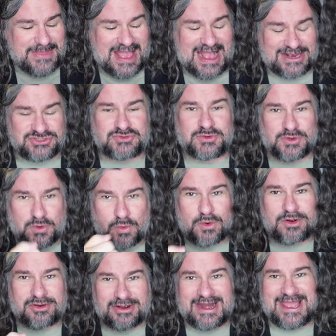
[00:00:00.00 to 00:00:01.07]
actual
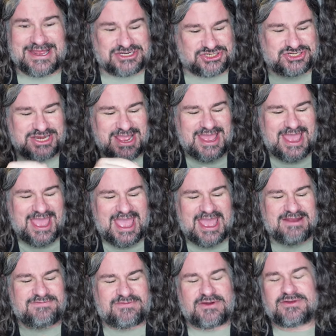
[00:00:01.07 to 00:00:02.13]
quarter inch
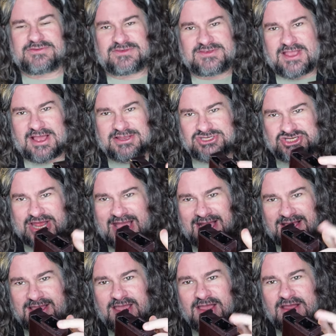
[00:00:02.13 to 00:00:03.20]
headphone style
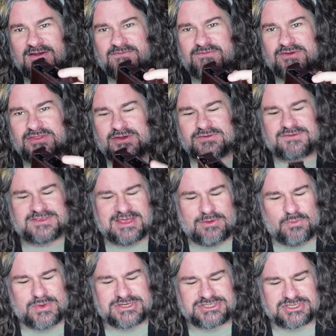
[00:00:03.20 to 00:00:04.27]
jack for those
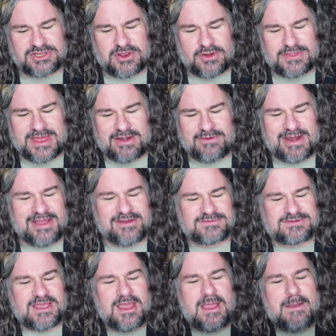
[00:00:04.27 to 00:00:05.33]
that wish to go that
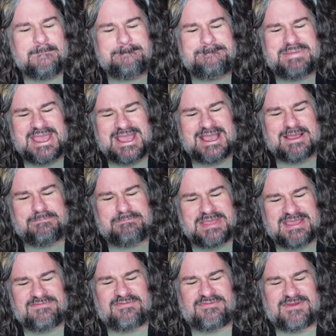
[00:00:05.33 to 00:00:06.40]
route. Big
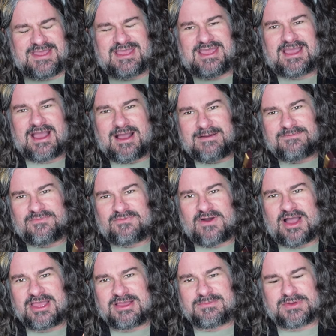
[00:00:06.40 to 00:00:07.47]
beefy
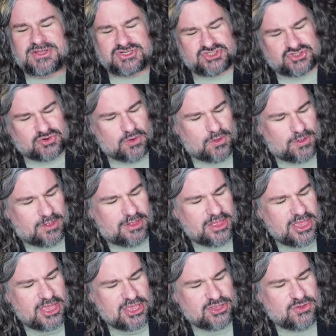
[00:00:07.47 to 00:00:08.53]
volume control.
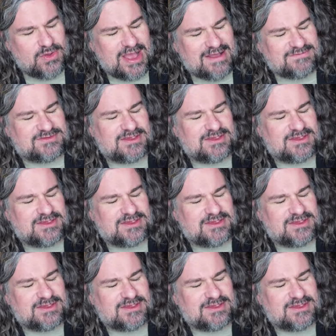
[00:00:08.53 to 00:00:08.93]
You have